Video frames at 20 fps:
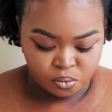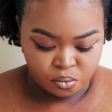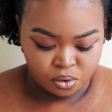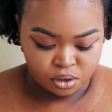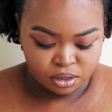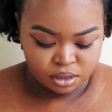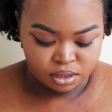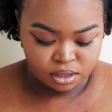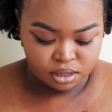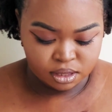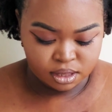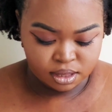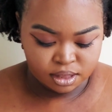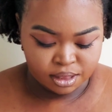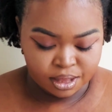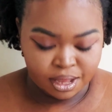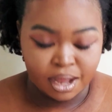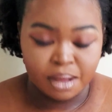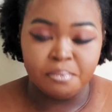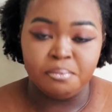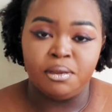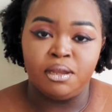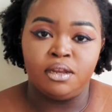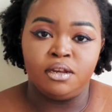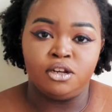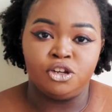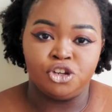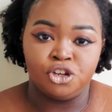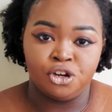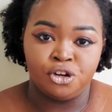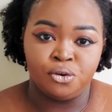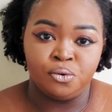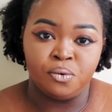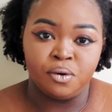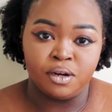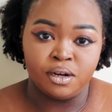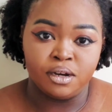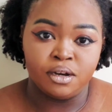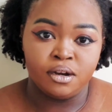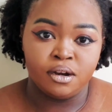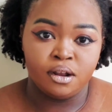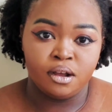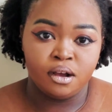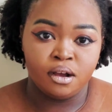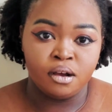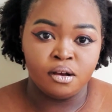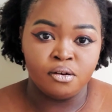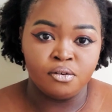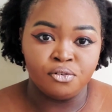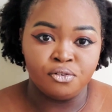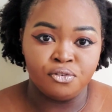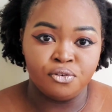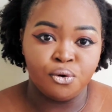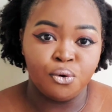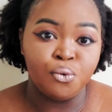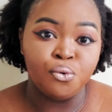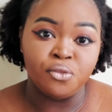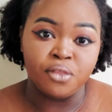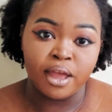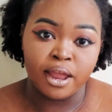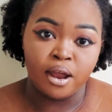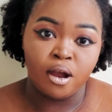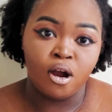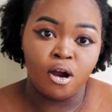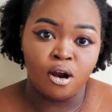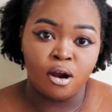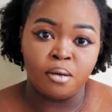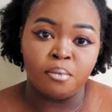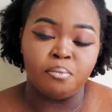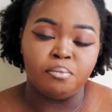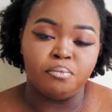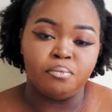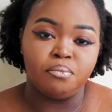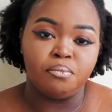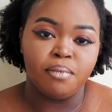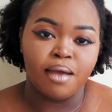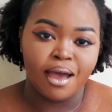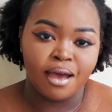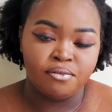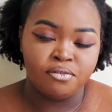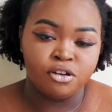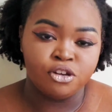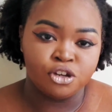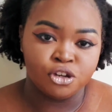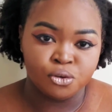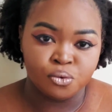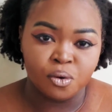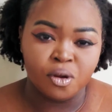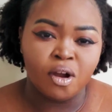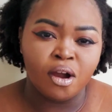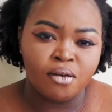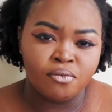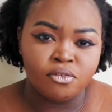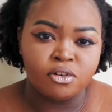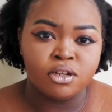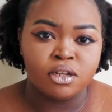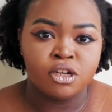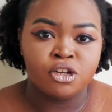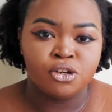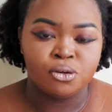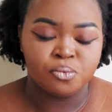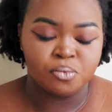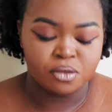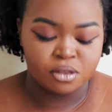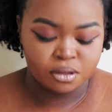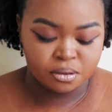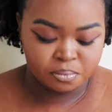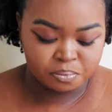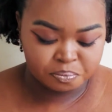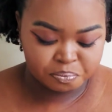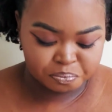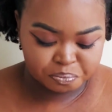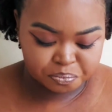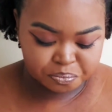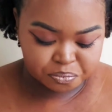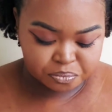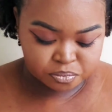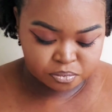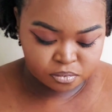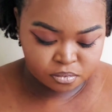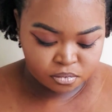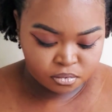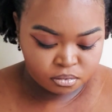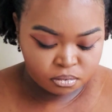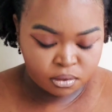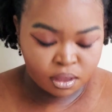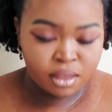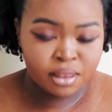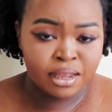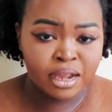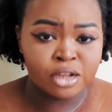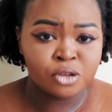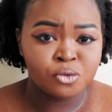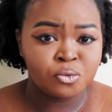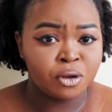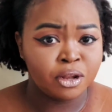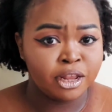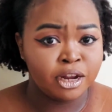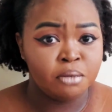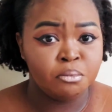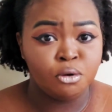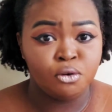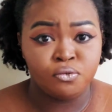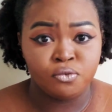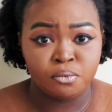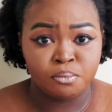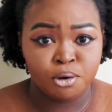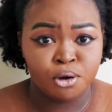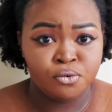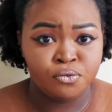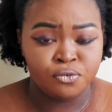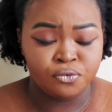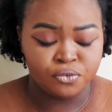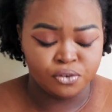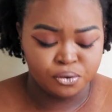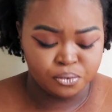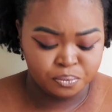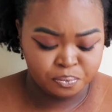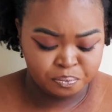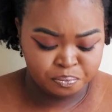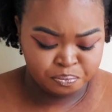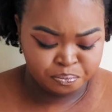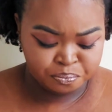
with that being genuine of who they are. Have a genuine conversation that's relatable for both of you.